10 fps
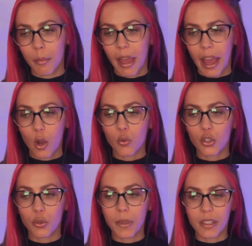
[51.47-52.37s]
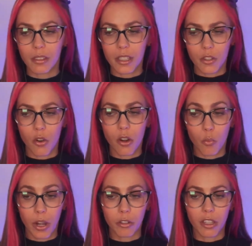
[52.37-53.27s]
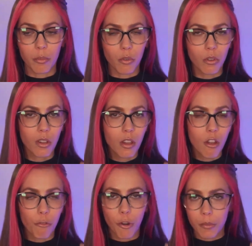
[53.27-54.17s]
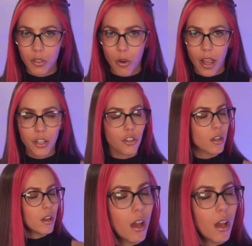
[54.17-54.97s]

how to basically start a record label from scratch,